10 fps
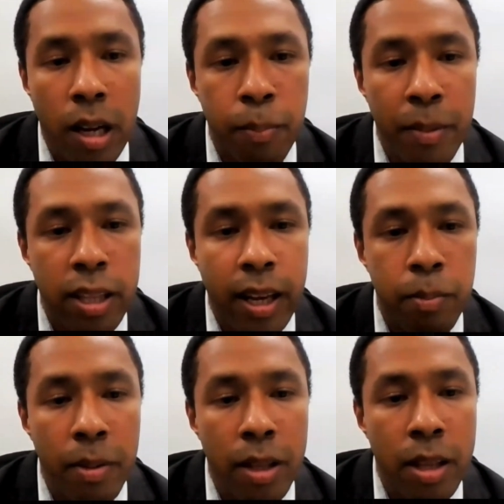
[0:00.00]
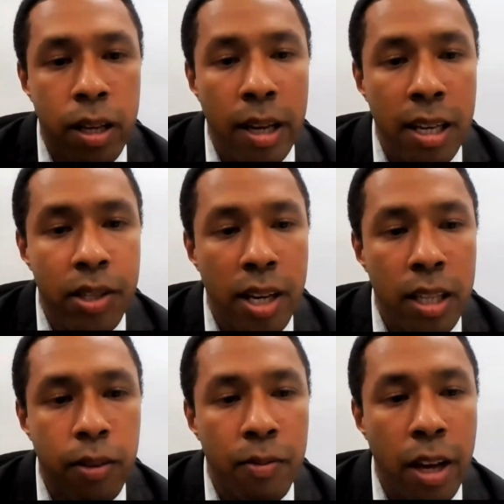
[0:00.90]
It can be the
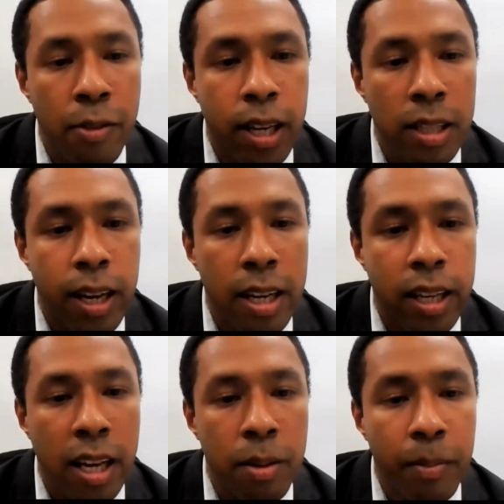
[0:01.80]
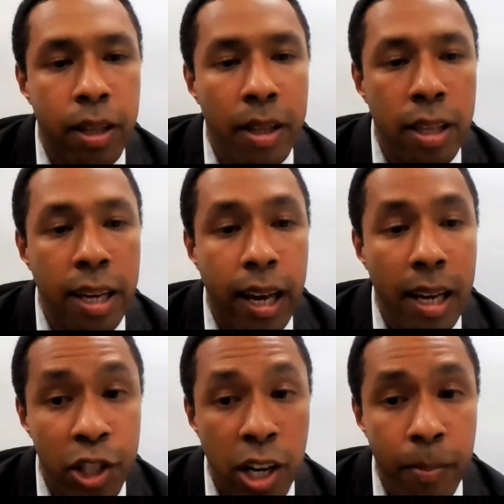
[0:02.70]
executive director, it can be the
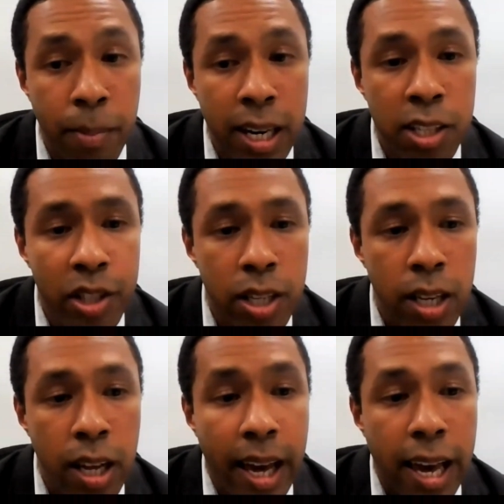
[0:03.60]
HR manager,